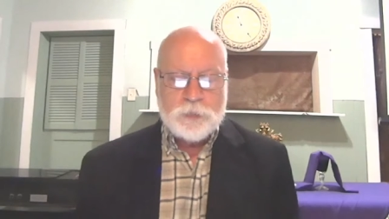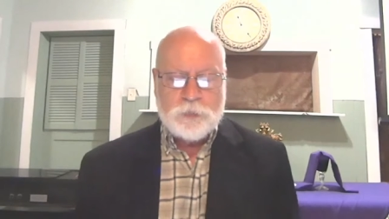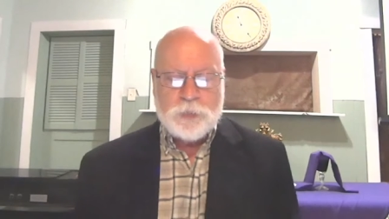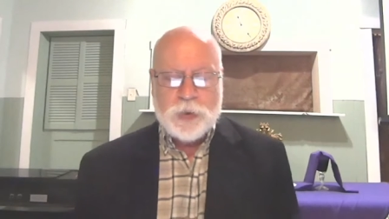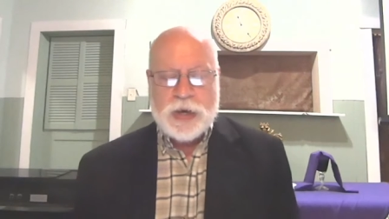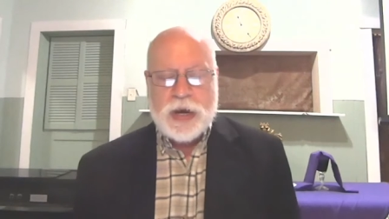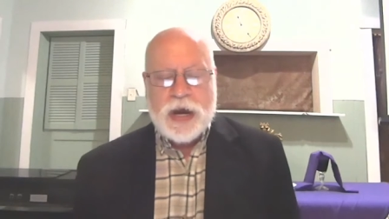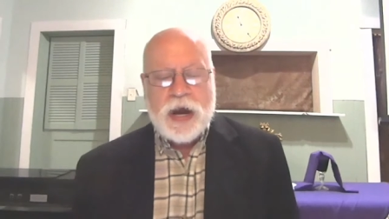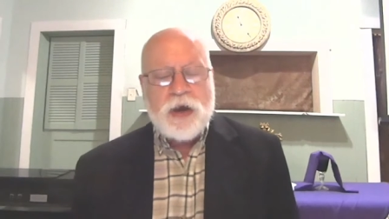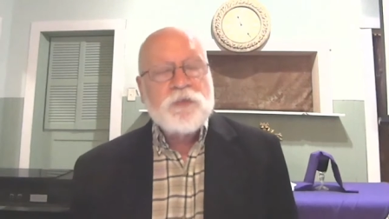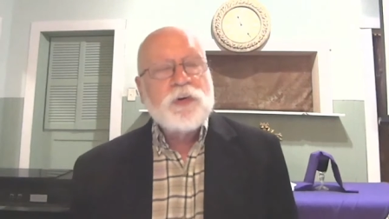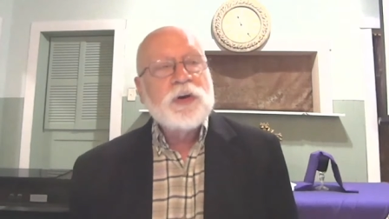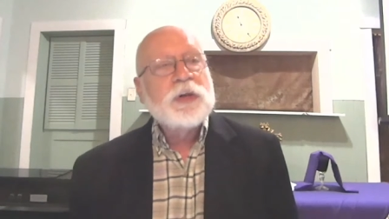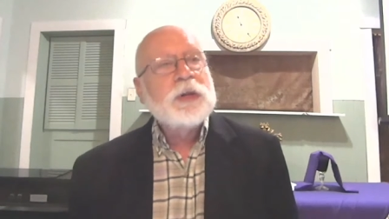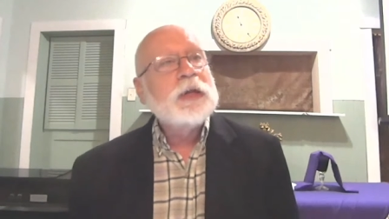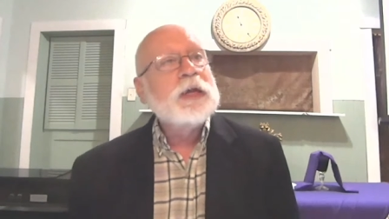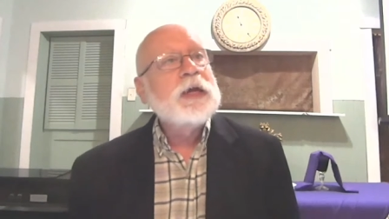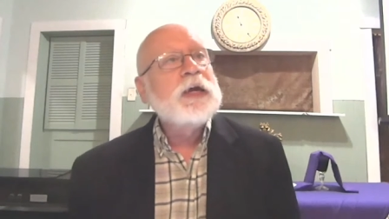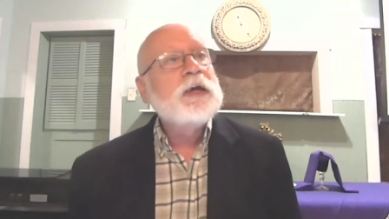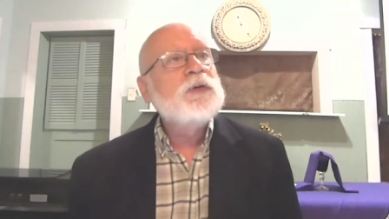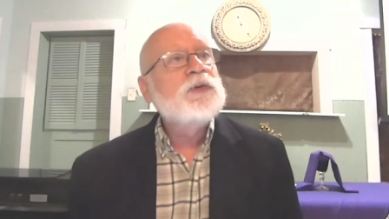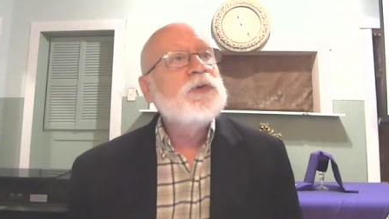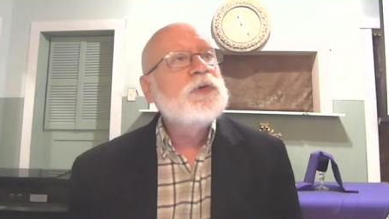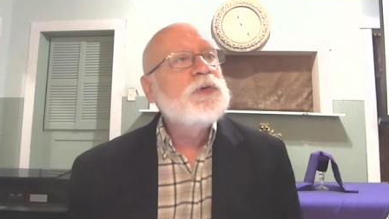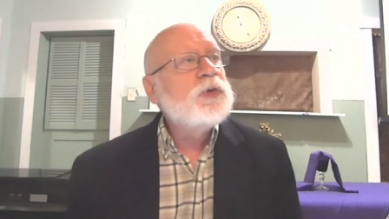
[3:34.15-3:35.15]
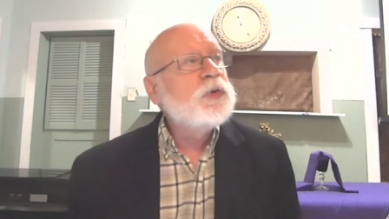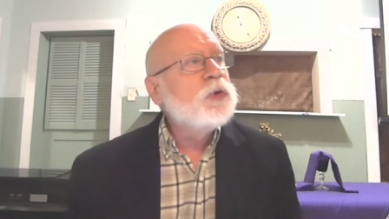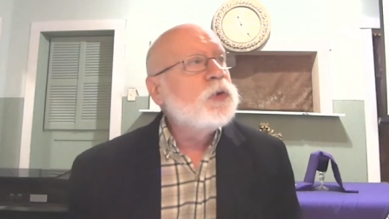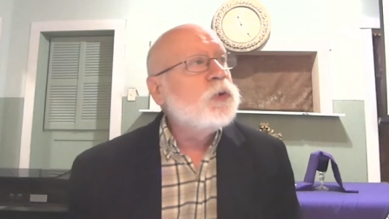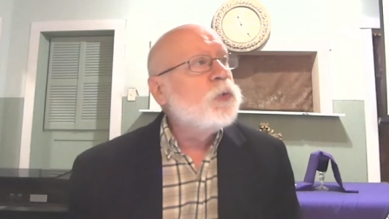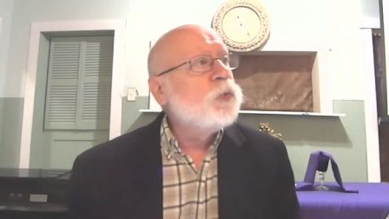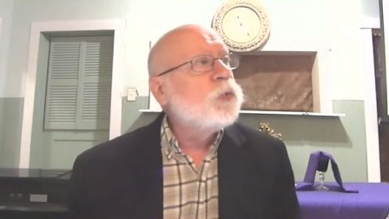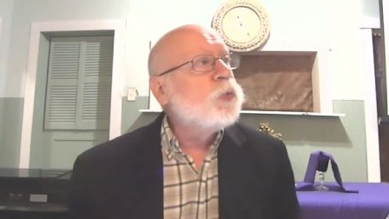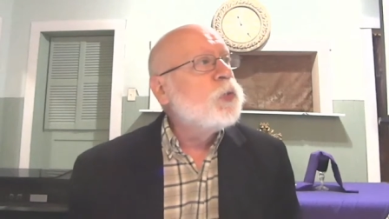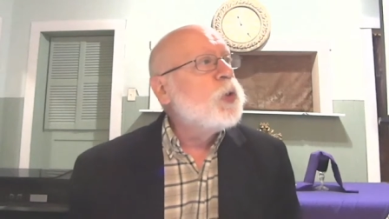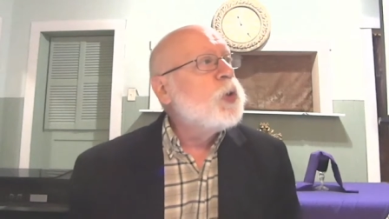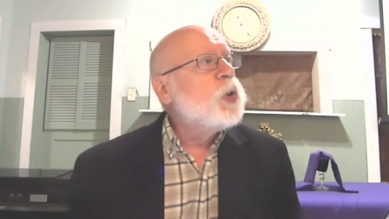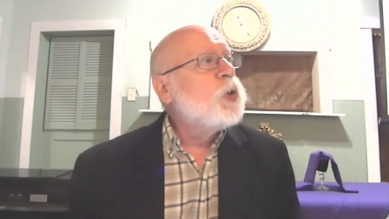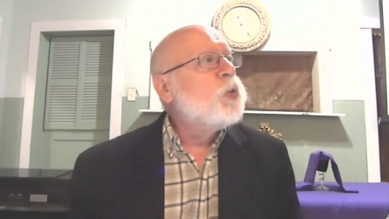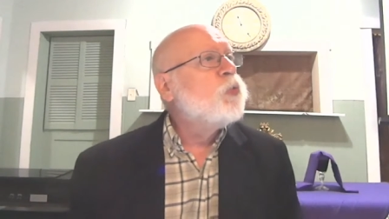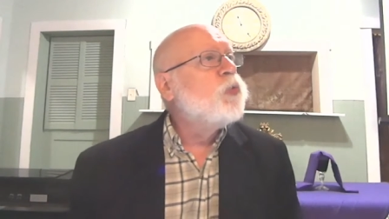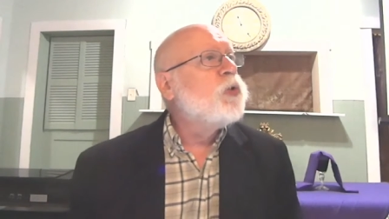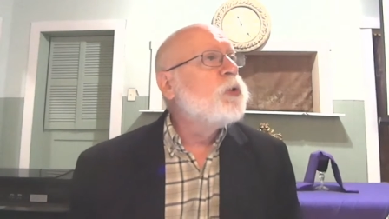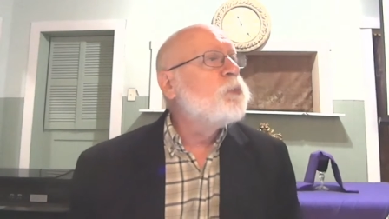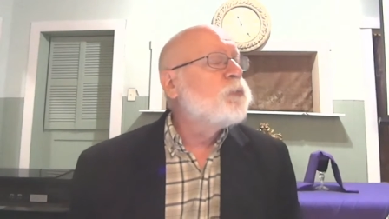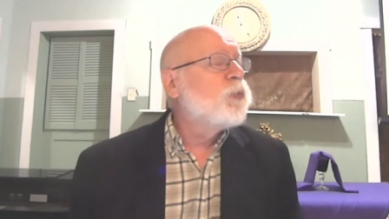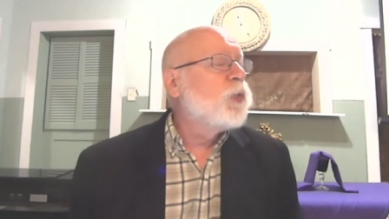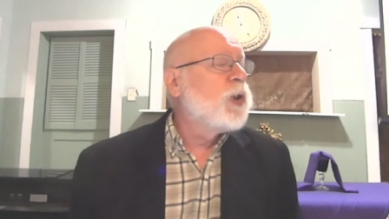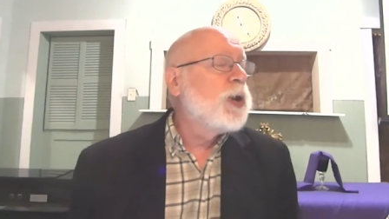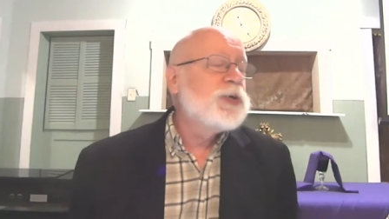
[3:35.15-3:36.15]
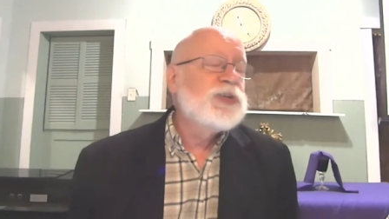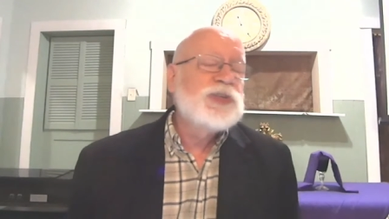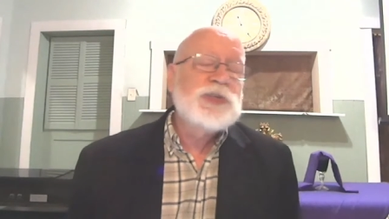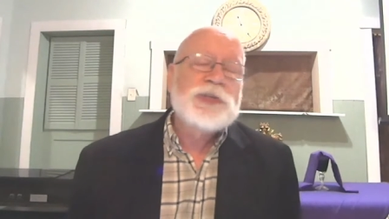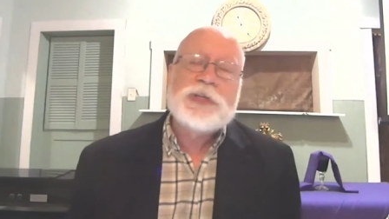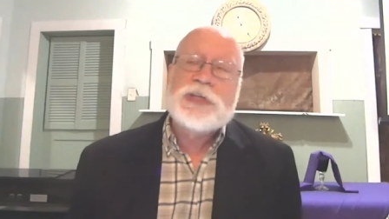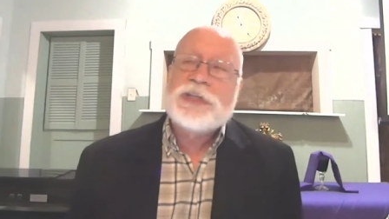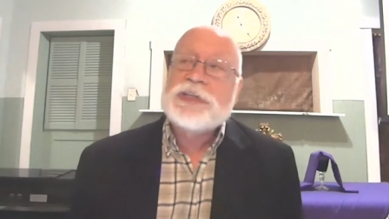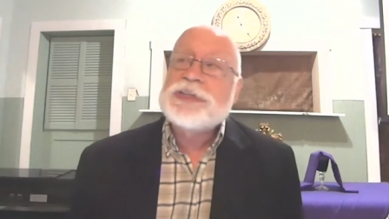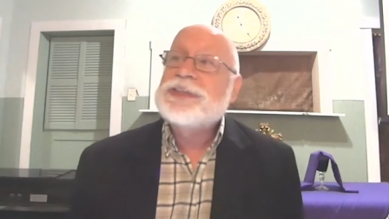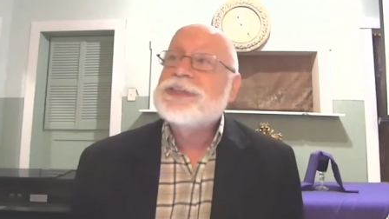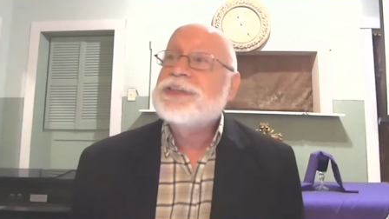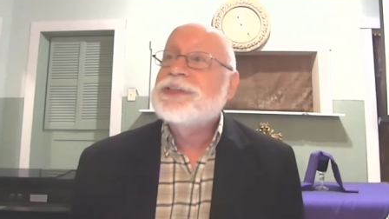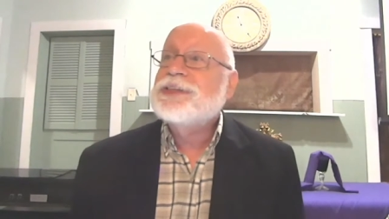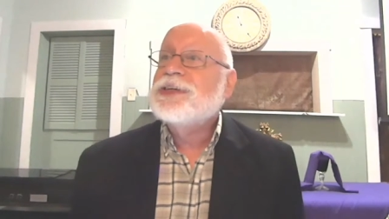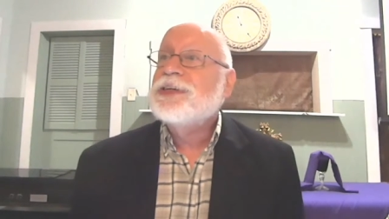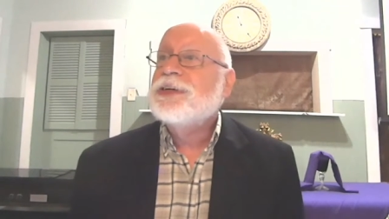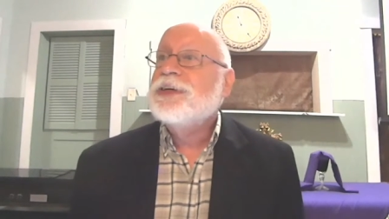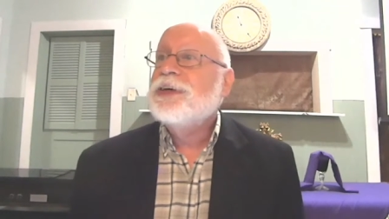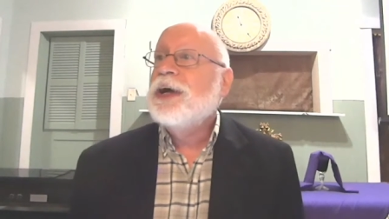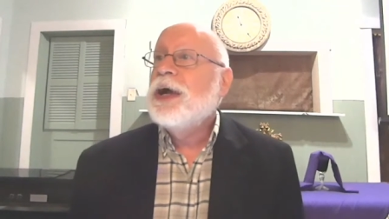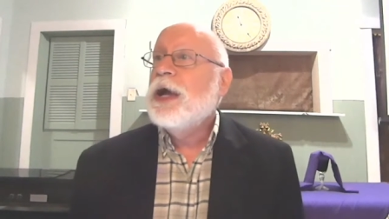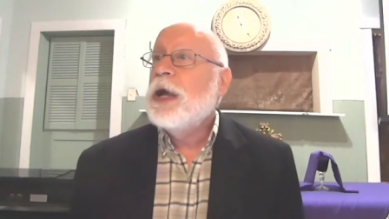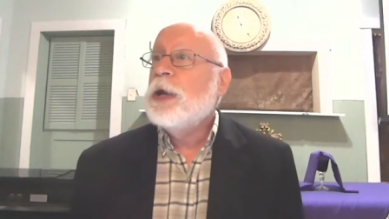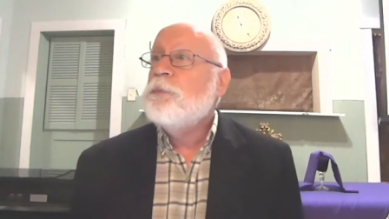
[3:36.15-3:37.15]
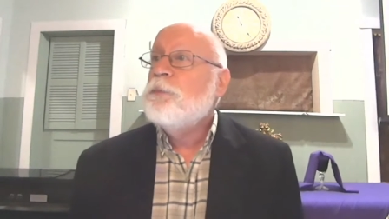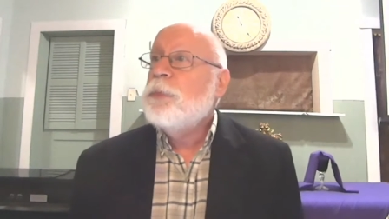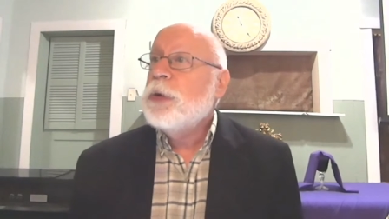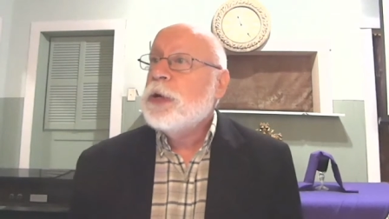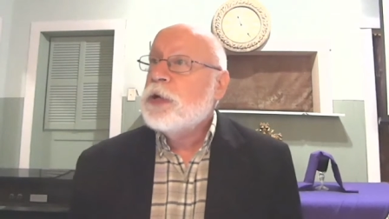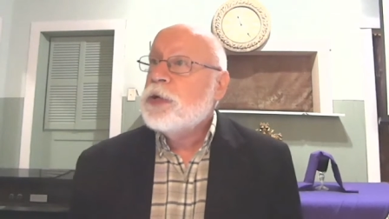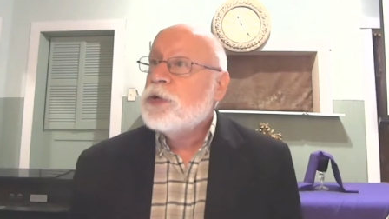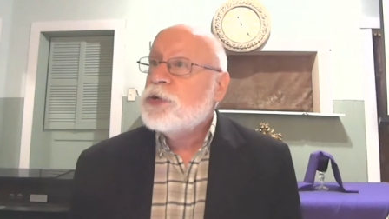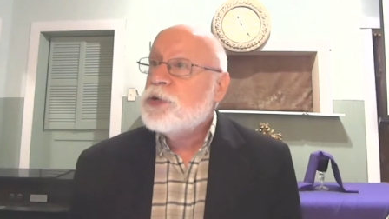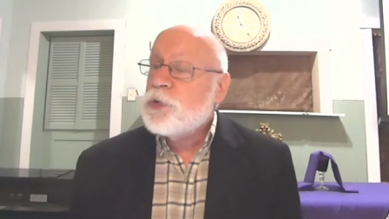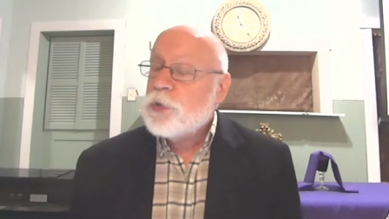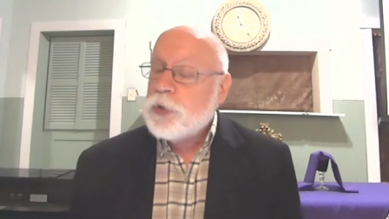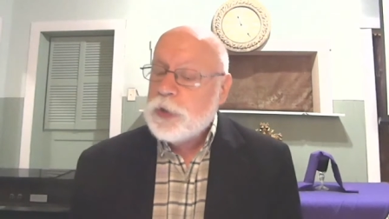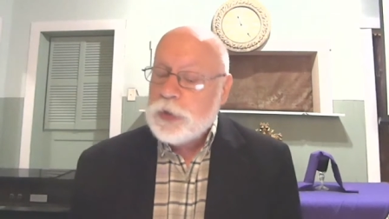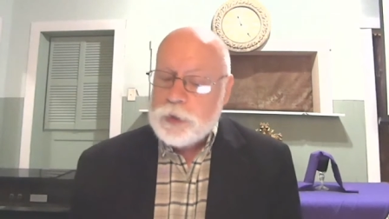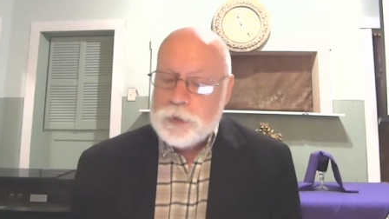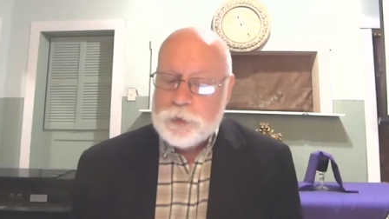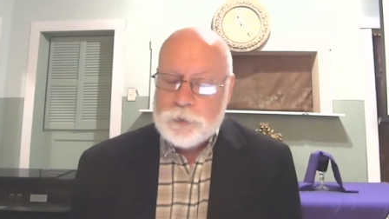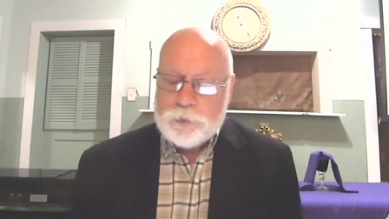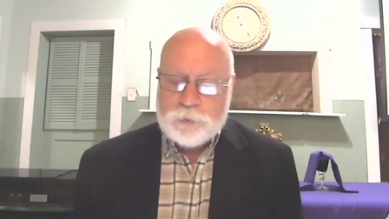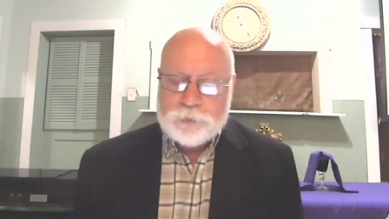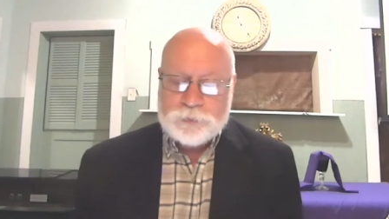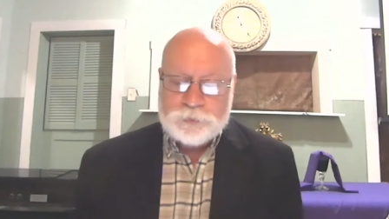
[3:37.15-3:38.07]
but everything to do with prejudice and bigotry.